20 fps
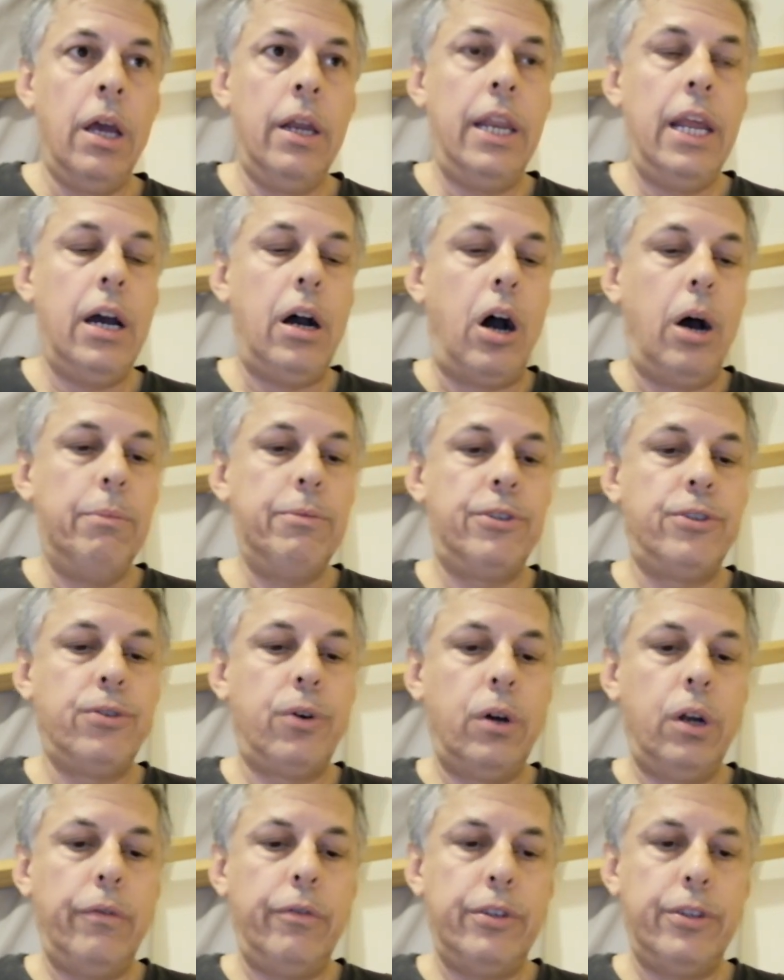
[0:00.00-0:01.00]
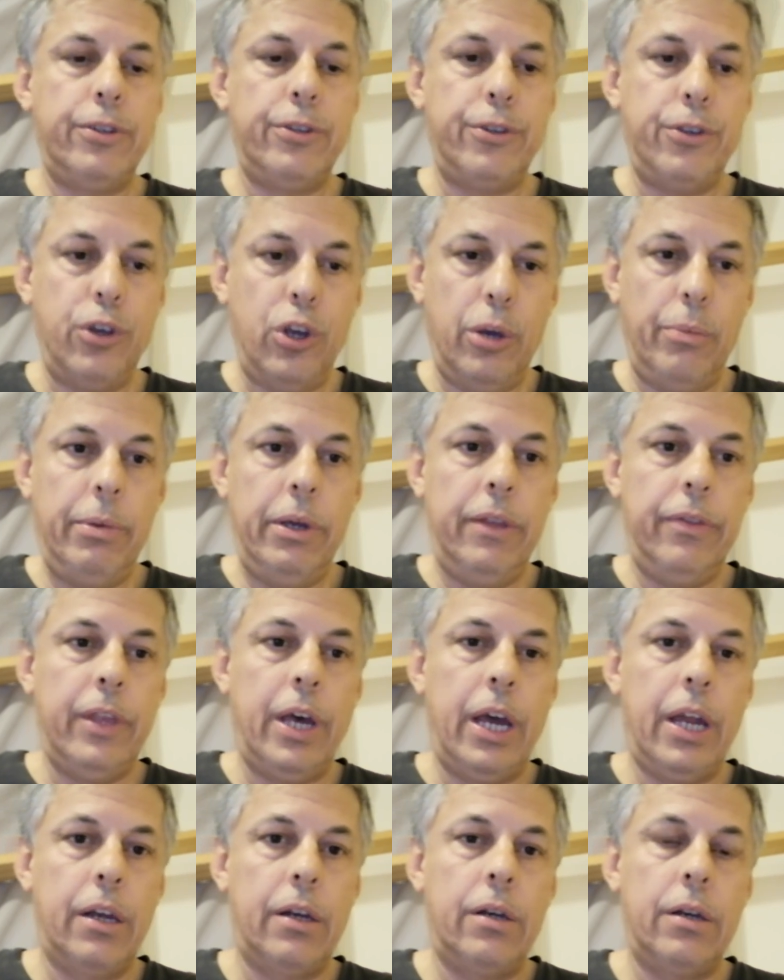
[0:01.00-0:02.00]
Now, I'm sort of assuming
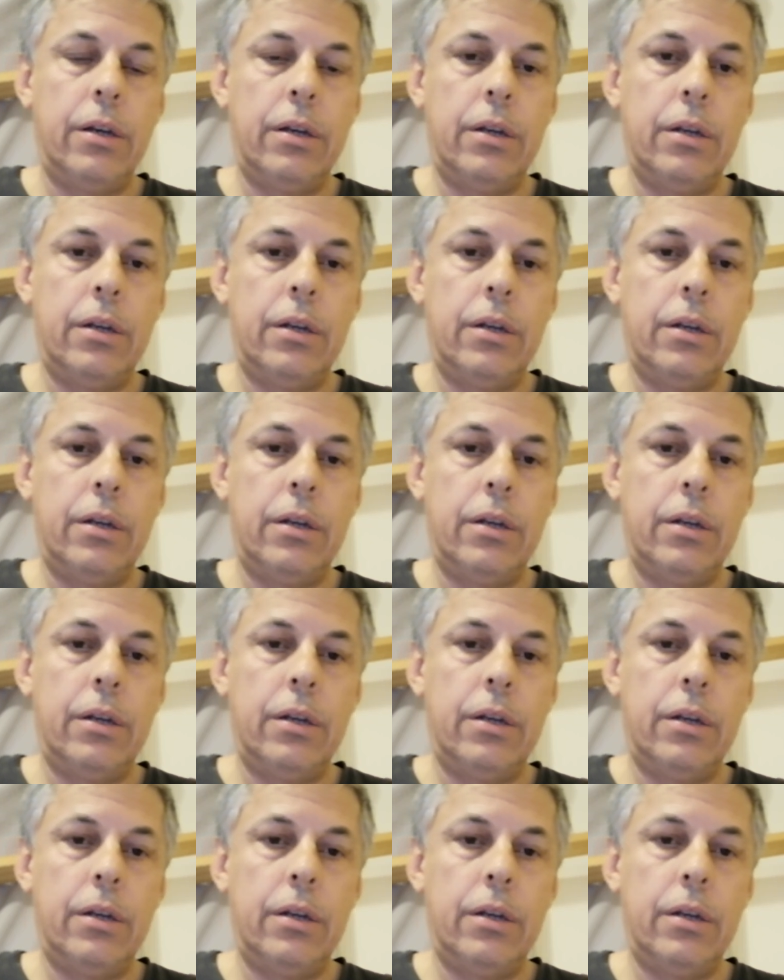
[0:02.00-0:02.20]
that